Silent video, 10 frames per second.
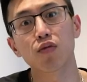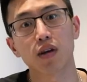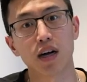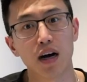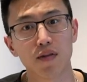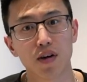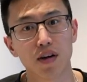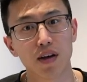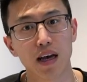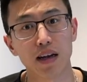
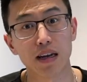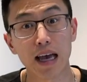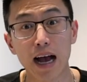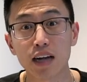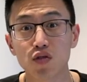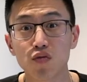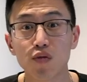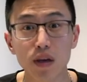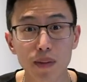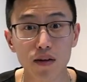recovered and it actually
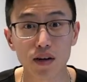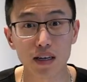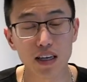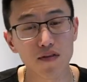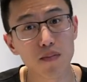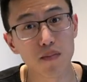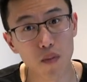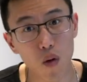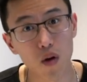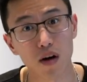rebounded even
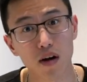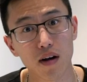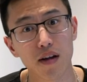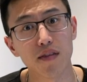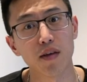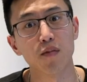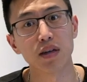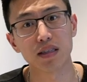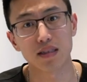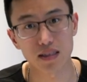more than
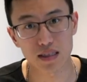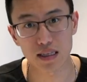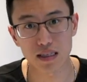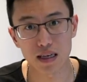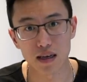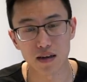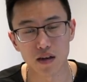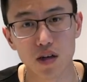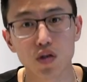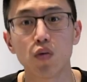when the disease
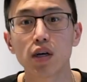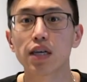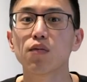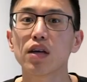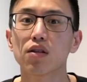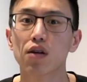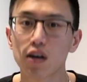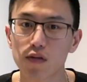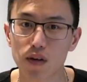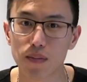hit. So what can we
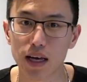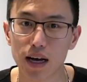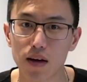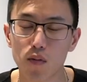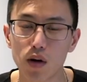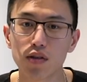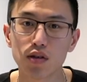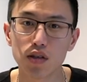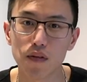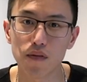learn from that? Well,
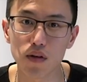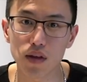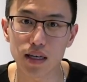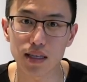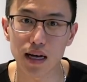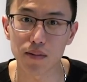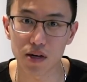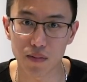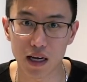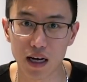there's a few things that I'm
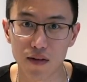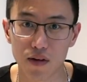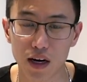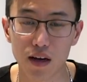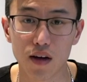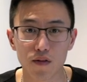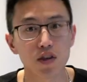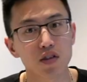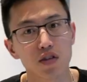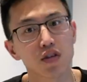going to be covering.
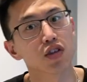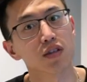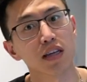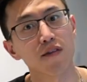First, you should